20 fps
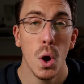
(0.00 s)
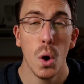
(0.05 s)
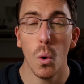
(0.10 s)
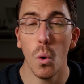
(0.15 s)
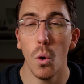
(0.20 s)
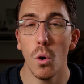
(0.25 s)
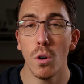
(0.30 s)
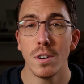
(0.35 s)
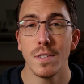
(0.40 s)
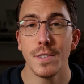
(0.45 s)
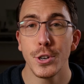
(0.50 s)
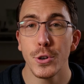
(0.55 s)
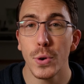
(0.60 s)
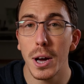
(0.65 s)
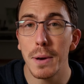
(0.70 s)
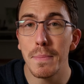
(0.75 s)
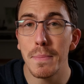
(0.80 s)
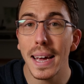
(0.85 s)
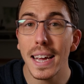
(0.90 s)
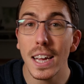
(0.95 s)
Or do
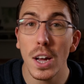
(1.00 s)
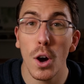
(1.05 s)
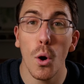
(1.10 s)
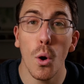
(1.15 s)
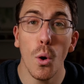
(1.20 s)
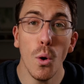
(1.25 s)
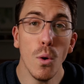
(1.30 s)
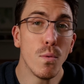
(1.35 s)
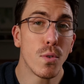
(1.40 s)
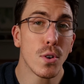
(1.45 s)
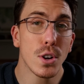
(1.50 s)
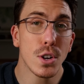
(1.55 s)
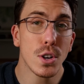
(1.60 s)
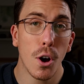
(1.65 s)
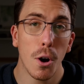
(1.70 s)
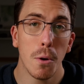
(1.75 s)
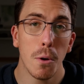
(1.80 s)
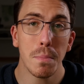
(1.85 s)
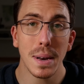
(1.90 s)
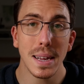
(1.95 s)
I make
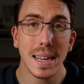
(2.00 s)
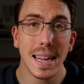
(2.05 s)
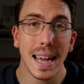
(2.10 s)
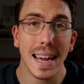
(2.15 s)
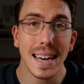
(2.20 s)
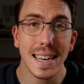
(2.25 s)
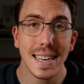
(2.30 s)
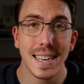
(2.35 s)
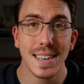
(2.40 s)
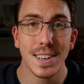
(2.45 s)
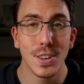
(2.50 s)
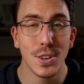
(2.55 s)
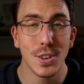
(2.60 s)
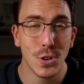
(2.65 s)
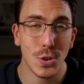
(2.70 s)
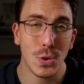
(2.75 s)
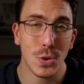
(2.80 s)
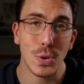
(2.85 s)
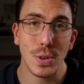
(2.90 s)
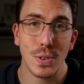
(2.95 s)
overcomplicated
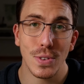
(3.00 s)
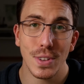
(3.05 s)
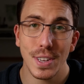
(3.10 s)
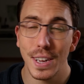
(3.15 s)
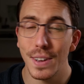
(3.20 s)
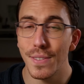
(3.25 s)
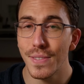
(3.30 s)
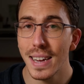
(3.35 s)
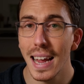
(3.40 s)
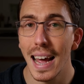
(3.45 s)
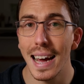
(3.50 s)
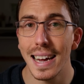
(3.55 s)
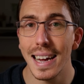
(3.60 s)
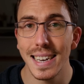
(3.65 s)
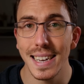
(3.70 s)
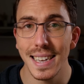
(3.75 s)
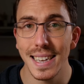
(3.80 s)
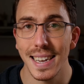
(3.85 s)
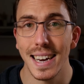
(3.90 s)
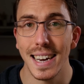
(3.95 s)
tutorials of C A D
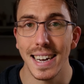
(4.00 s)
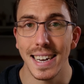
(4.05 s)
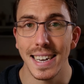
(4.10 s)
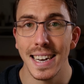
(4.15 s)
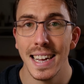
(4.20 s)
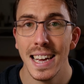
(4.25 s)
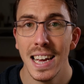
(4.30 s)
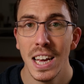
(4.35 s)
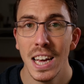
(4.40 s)
design